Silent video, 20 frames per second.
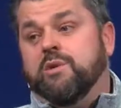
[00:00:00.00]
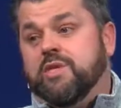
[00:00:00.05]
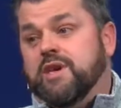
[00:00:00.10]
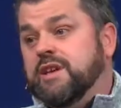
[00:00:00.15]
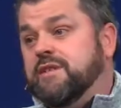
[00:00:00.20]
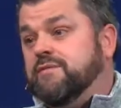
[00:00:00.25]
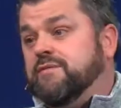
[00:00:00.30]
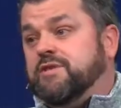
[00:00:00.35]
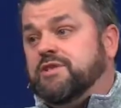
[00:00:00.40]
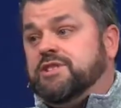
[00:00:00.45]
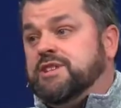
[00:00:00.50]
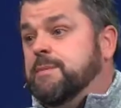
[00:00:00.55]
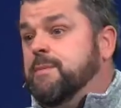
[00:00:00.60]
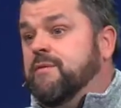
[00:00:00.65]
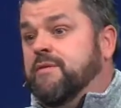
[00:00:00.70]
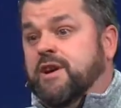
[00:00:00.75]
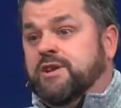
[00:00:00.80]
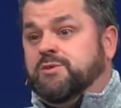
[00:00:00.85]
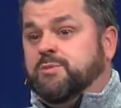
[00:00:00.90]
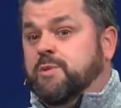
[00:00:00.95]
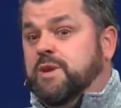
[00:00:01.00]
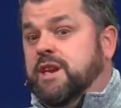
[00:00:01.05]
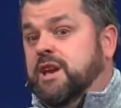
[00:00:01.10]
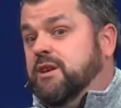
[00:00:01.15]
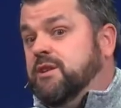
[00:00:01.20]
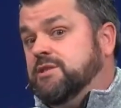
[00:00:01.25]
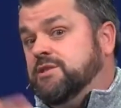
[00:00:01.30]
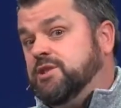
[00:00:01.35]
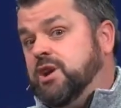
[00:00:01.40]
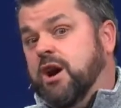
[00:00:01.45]
that for some of us, we
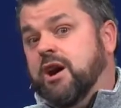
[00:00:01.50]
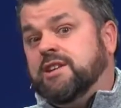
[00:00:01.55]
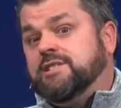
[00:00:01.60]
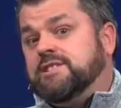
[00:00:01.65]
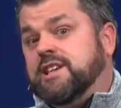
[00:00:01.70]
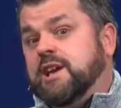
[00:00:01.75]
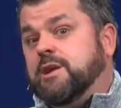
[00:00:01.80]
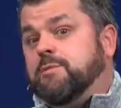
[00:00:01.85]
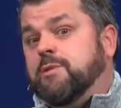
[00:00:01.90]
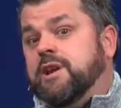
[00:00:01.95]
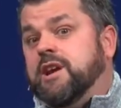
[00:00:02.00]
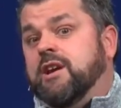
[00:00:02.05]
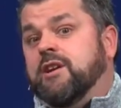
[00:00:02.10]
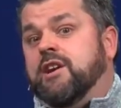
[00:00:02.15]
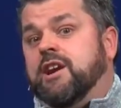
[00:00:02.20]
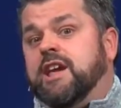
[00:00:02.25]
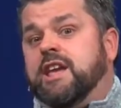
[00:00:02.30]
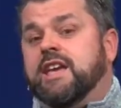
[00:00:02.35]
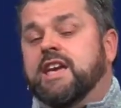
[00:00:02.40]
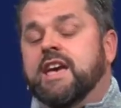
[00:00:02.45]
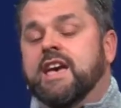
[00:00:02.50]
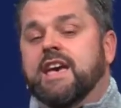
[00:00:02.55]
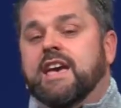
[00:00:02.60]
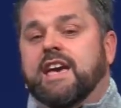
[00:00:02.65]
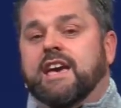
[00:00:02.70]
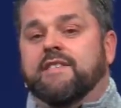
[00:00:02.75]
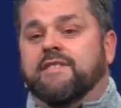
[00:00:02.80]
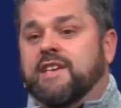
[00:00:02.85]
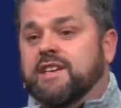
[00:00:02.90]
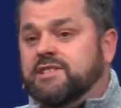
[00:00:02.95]
hear talks like we're hearing
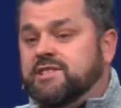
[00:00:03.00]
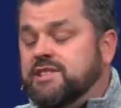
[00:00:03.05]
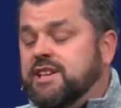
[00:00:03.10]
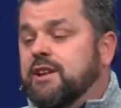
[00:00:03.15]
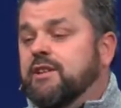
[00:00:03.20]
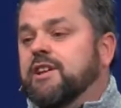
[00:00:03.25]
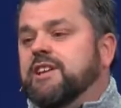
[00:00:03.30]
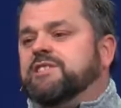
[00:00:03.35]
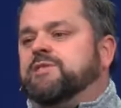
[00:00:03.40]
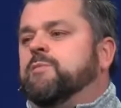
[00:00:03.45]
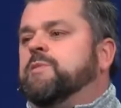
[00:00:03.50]
in this series,